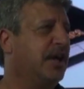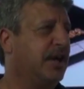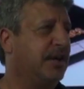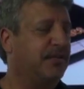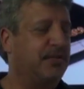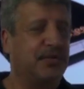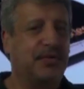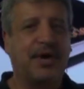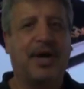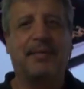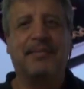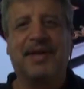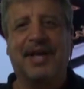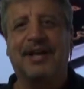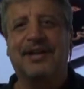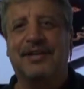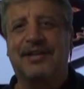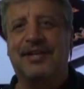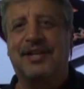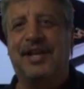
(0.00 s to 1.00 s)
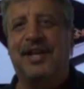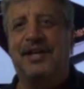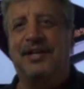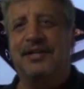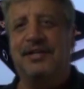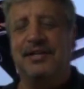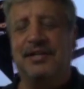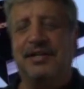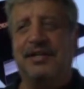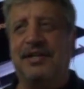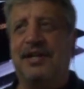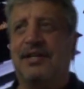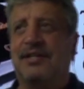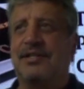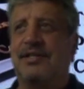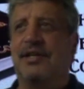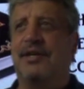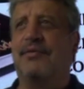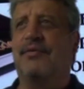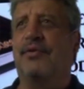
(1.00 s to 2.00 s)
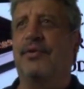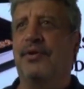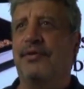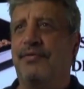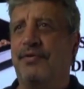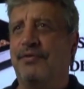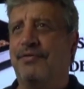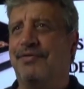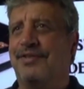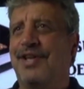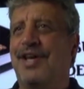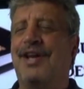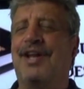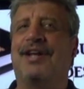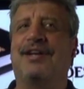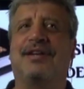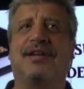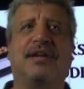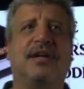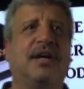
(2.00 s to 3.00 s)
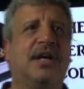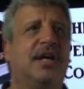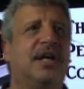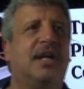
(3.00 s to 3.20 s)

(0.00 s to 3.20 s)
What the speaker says: if you're not getting to the next level, if you've dead-ended.